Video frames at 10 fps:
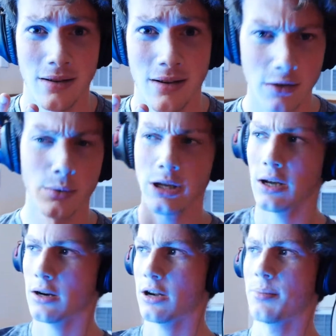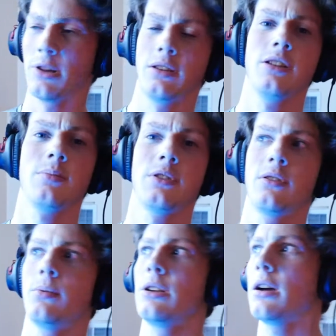So we got a couple of tips,
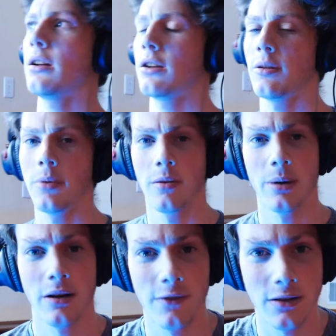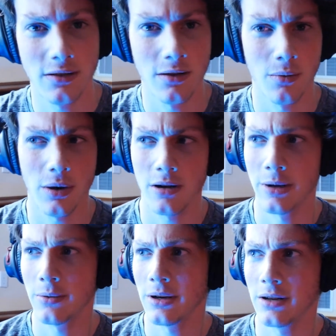we got a couple of benefits, why you
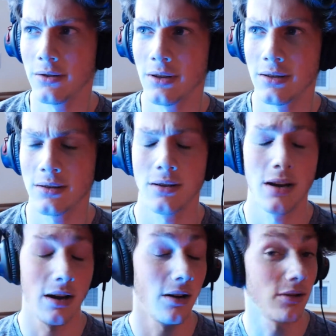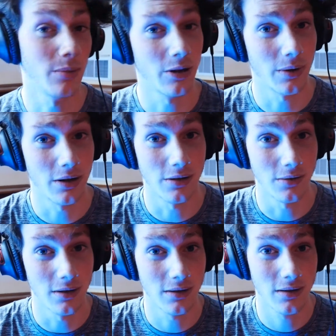might want to do this, how you might want to do
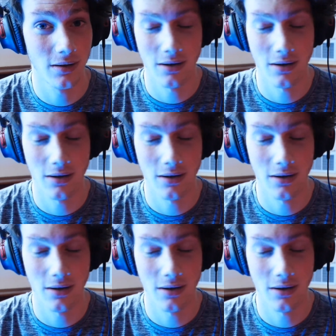this.